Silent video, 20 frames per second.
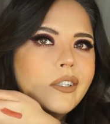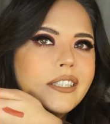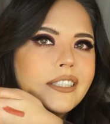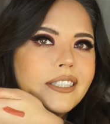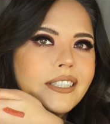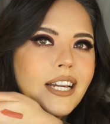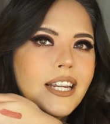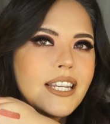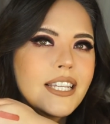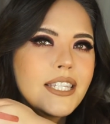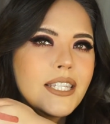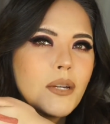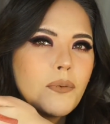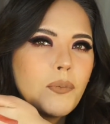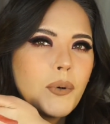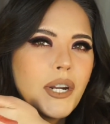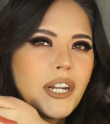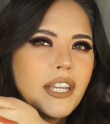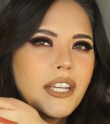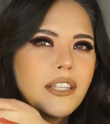It's kind of
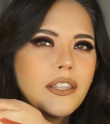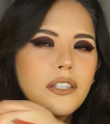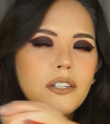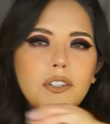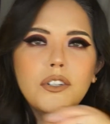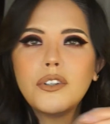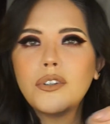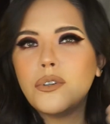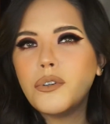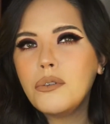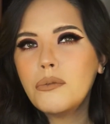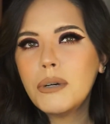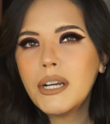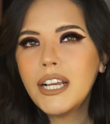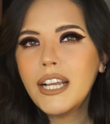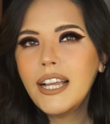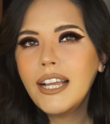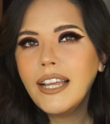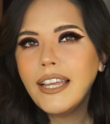separating in the tube,